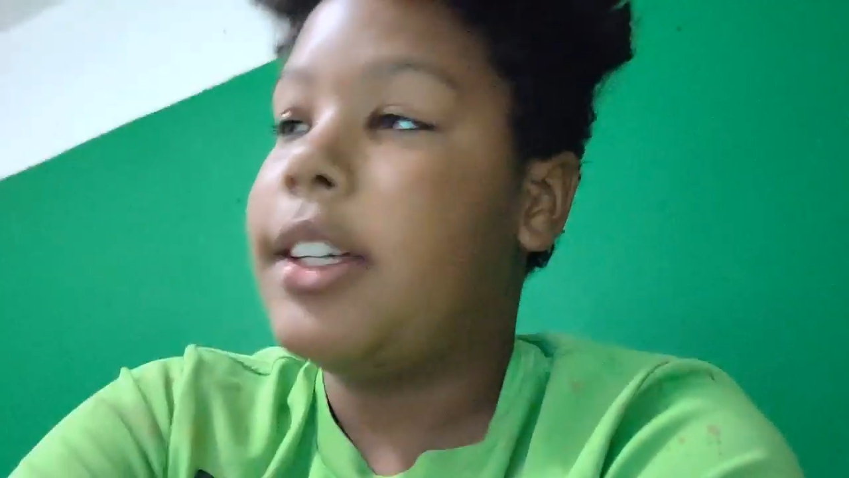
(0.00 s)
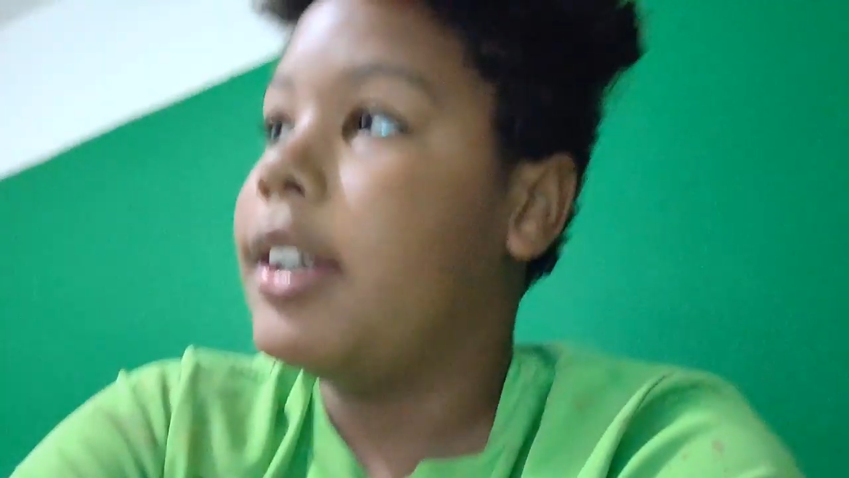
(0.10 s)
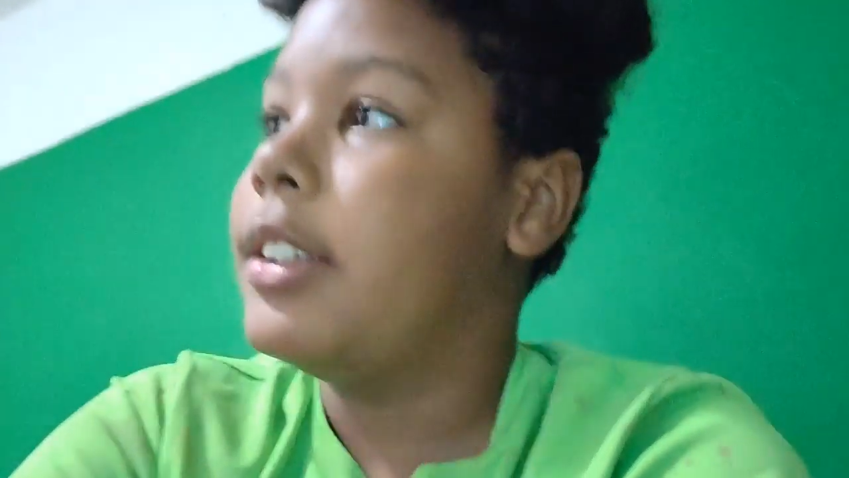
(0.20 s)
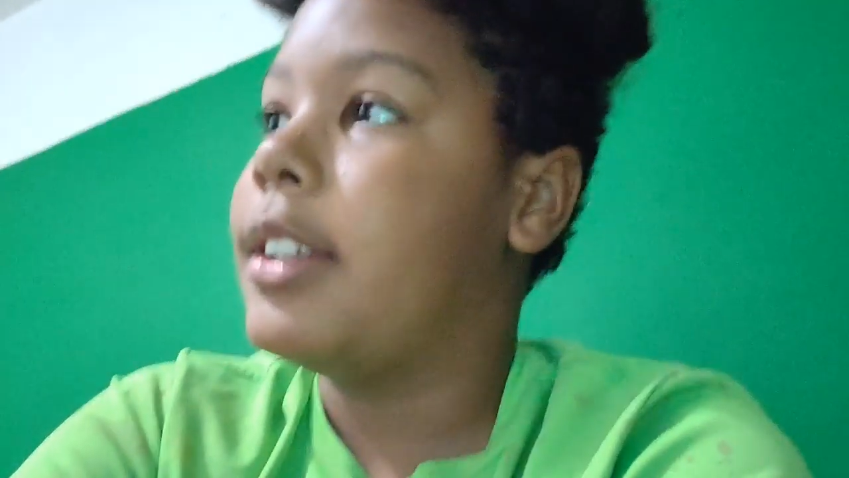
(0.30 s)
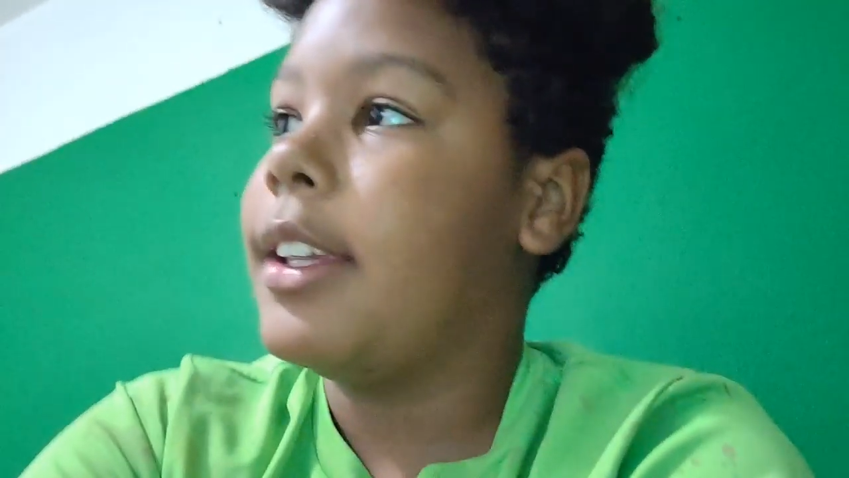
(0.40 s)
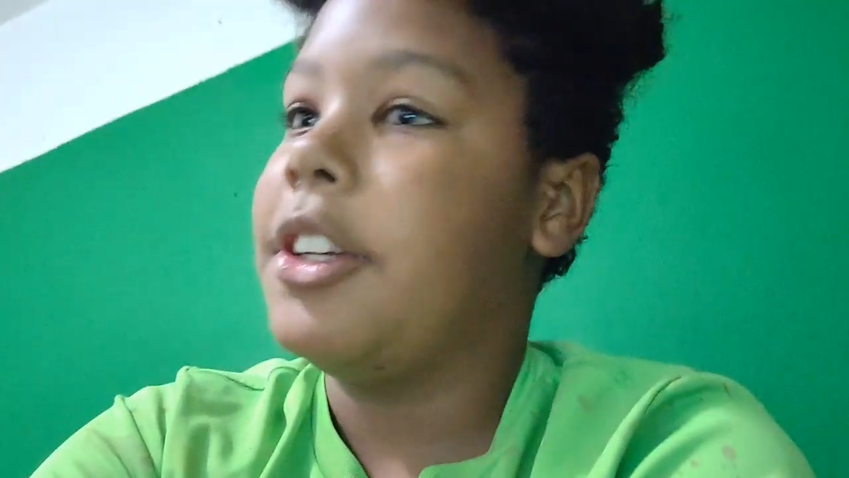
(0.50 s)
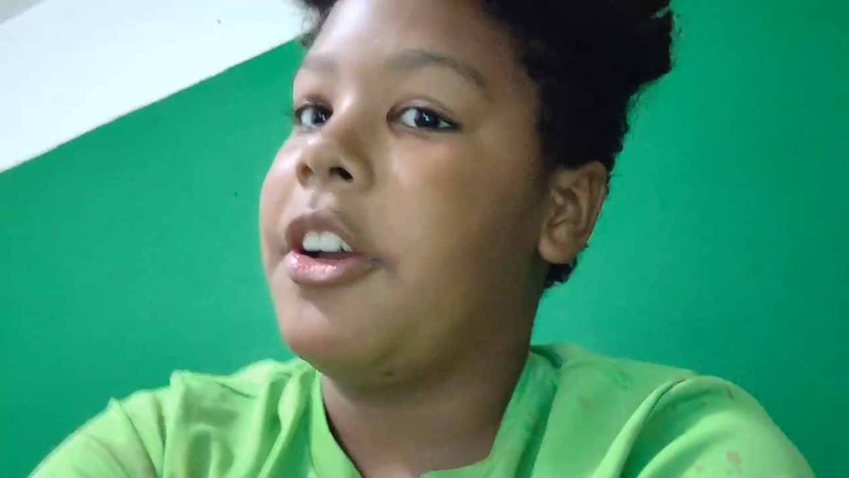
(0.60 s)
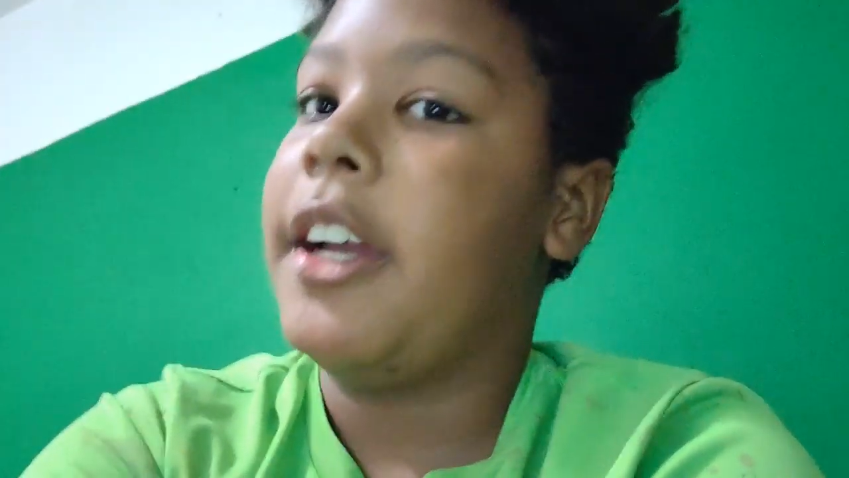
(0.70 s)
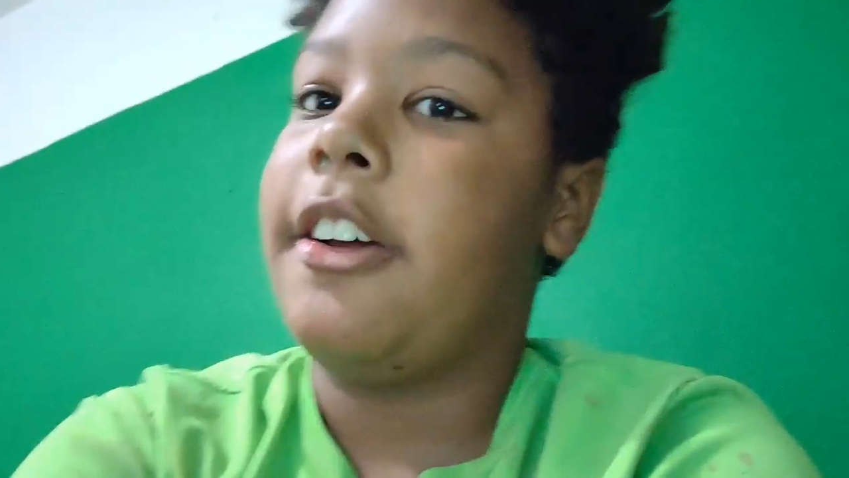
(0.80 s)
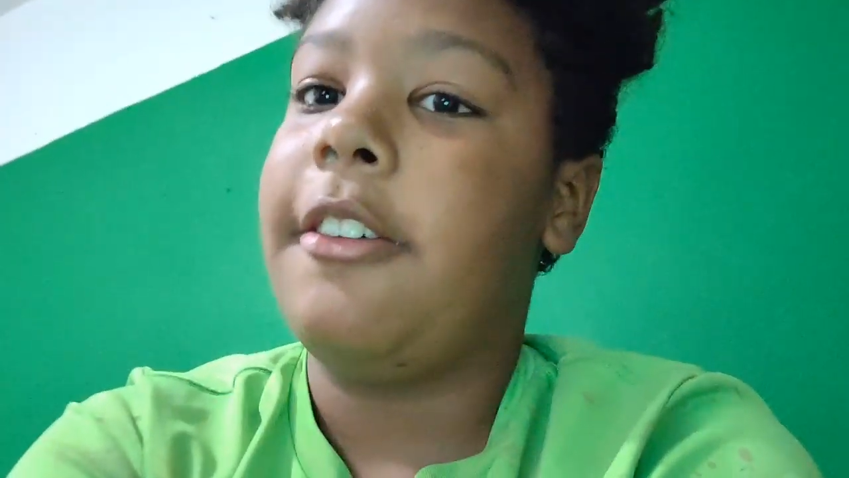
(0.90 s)
because it
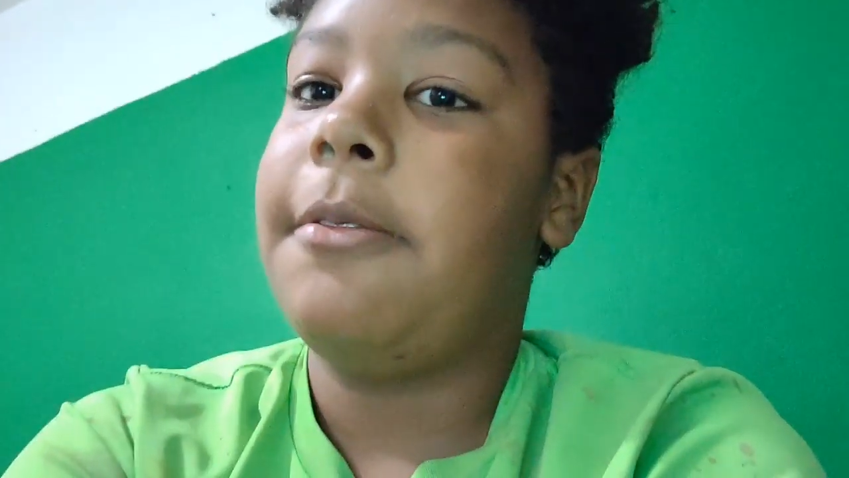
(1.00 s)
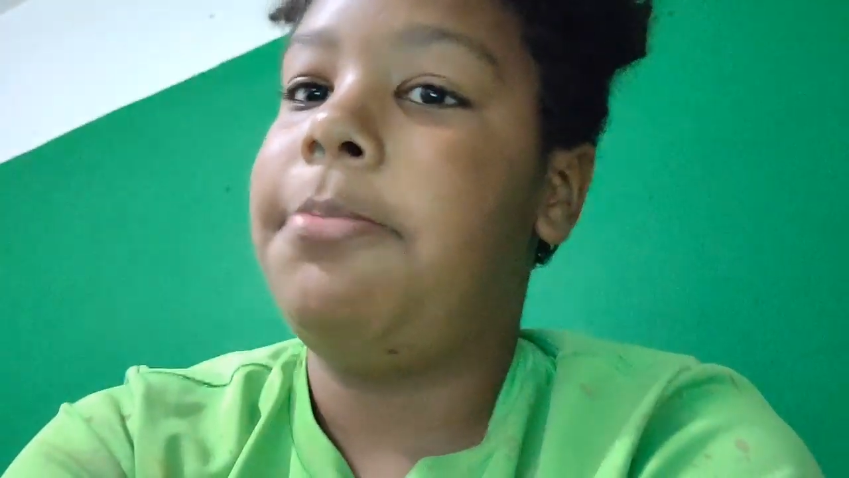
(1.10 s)
dried out.